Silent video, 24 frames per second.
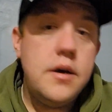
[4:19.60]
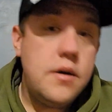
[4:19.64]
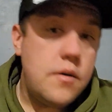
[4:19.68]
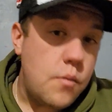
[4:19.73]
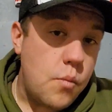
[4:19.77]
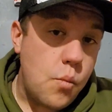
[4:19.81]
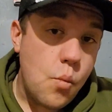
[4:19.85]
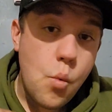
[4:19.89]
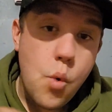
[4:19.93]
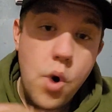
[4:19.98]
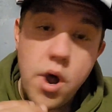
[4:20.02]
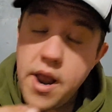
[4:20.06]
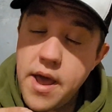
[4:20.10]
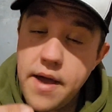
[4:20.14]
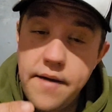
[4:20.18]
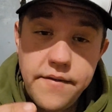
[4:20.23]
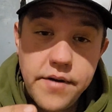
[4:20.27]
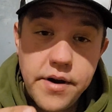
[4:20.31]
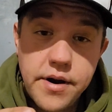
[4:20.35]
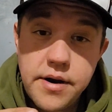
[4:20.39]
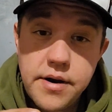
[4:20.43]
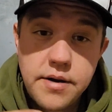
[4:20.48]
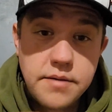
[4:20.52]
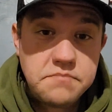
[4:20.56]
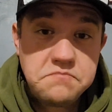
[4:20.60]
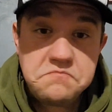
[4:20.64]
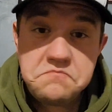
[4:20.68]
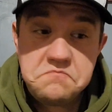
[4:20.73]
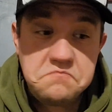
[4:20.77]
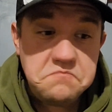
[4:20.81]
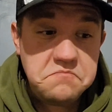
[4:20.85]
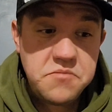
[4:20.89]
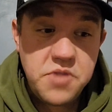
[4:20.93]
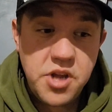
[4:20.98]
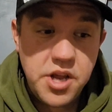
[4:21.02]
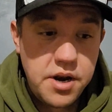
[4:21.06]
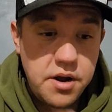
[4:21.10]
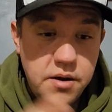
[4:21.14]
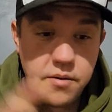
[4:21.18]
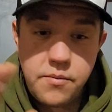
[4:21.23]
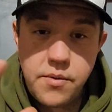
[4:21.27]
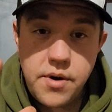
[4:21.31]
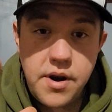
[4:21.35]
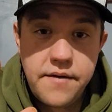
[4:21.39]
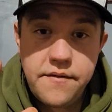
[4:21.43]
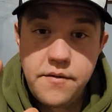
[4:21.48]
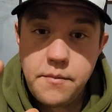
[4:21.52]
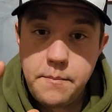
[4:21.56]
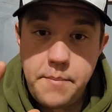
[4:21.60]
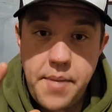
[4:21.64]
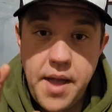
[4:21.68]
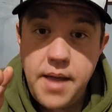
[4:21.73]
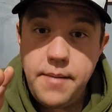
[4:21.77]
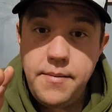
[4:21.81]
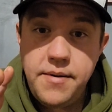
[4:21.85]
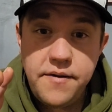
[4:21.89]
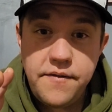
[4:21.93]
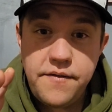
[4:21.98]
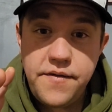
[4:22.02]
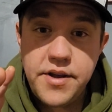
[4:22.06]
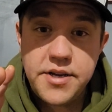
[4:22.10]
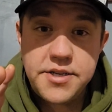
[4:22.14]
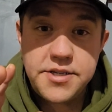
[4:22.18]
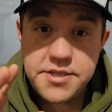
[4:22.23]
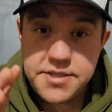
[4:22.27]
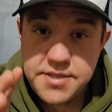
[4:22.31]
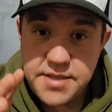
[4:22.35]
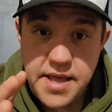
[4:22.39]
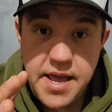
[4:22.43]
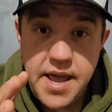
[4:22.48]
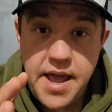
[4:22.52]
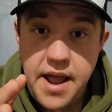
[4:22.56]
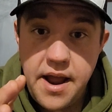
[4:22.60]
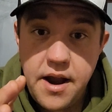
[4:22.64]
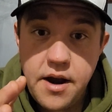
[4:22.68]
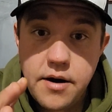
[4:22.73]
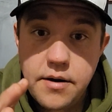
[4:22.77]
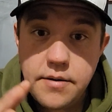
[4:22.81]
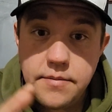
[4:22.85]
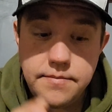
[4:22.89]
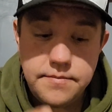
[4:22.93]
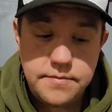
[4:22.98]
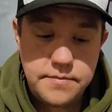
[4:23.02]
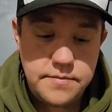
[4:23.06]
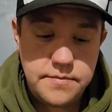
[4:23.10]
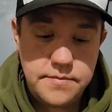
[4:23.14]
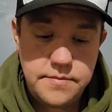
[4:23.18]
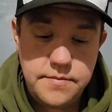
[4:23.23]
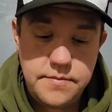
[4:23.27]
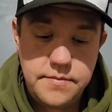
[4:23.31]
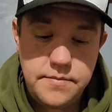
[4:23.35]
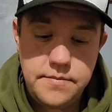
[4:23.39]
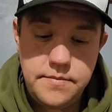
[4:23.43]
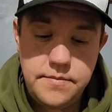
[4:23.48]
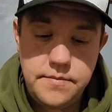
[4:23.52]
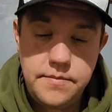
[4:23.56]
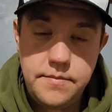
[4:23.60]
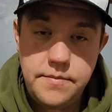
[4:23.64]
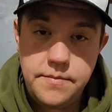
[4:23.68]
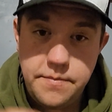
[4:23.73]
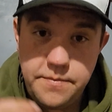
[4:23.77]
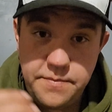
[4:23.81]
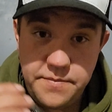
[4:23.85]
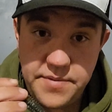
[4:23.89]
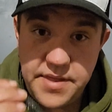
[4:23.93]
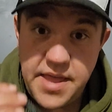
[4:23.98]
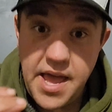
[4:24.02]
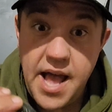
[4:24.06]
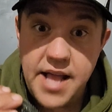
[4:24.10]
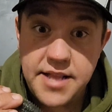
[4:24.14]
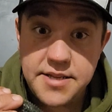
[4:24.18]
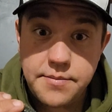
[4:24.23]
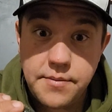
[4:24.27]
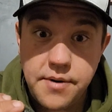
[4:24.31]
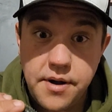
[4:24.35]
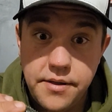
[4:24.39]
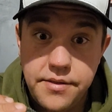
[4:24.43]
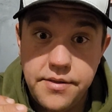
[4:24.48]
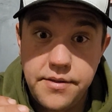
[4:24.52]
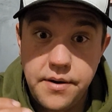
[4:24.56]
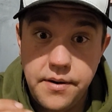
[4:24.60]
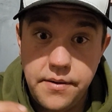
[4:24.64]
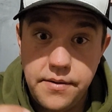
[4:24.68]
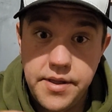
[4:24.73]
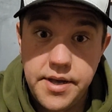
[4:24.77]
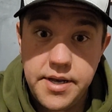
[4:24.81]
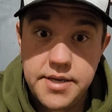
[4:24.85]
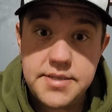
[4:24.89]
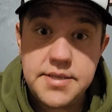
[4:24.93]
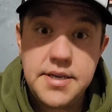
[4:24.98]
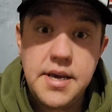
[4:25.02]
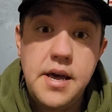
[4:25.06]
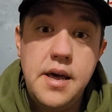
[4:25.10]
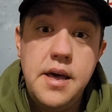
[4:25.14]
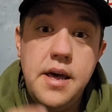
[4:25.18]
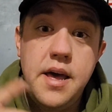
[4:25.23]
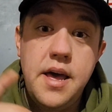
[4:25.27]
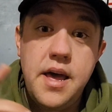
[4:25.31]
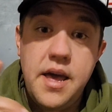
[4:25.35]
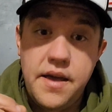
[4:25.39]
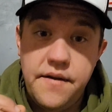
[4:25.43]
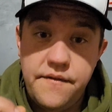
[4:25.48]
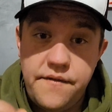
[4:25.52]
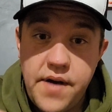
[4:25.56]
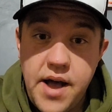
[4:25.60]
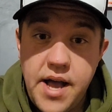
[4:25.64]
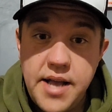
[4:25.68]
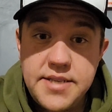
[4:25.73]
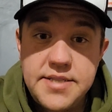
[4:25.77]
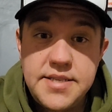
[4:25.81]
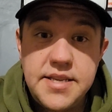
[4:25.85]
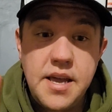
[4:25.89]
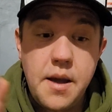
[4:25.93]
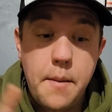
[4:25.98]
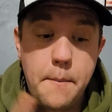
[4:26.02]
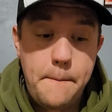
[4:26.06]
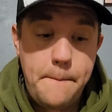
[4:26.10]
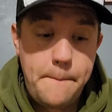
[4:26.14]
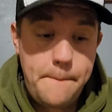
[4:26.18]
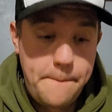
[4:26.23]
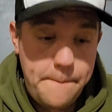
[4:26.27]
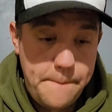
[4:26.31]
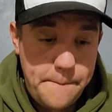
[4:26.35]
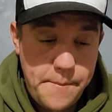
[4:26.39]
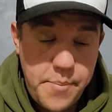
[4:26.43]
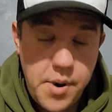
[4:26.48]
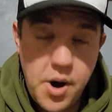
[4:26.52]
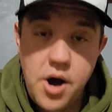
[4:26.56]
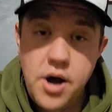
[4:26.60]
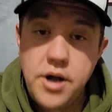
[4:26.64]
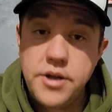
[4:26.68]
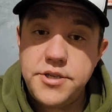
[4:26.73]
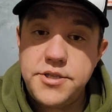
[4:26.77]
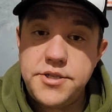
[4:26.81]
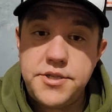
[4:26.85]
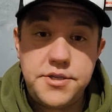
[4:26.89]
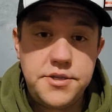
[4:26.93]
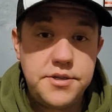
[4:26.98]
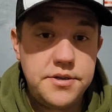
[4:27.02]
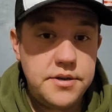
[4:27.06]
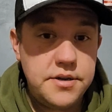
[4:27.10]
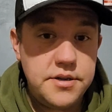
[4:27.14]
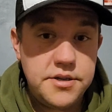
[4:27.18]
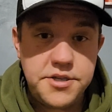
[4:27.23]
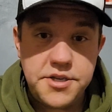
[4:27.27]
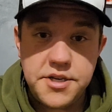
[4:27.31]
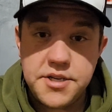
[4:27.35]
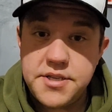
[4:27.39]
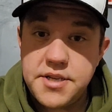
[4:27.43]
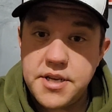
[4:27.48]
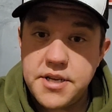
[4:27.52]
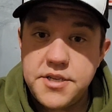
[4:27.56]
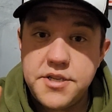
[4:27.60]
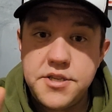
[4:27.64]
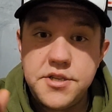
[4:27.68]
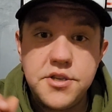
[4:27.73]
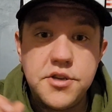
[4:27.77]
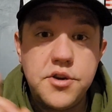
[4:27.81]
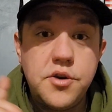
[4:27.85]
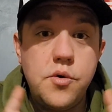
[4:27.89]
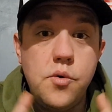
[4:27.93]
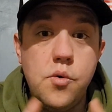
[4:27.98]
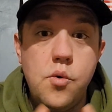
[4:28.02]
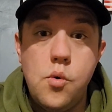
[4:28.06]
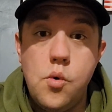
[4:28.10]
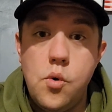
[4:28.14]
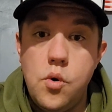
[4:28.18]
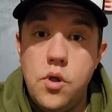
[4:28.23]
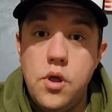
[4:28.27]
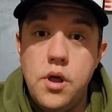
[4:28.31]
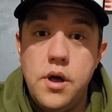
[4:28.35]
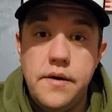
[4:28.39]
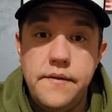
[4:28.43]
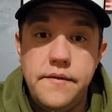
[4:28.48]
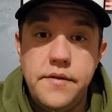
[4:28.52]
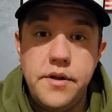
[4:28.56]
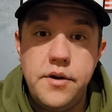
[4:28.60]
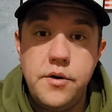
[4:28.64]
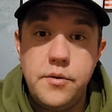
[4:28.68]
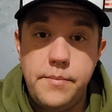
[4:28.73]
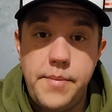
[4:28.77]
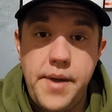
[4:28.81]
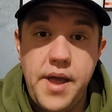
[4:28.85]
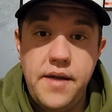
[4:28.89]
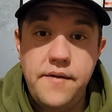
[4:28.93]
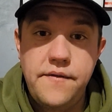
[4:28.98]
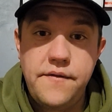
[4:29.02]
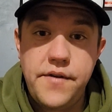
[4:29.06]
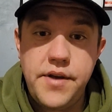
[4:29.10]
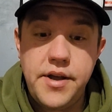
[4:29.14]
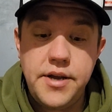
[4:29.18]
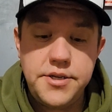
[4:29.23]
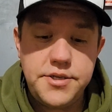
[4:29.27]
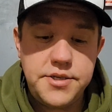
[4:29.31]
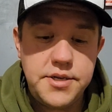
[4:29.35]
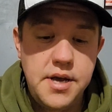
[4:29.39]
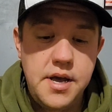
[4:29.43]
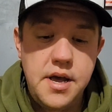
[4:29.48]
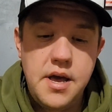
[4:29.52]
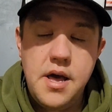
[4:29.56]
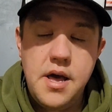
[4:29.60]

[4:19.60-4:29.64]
whatever, you know, whatever baby fish is there, that's when I'll throw this. If I see a bunch, just a school of little bait fish,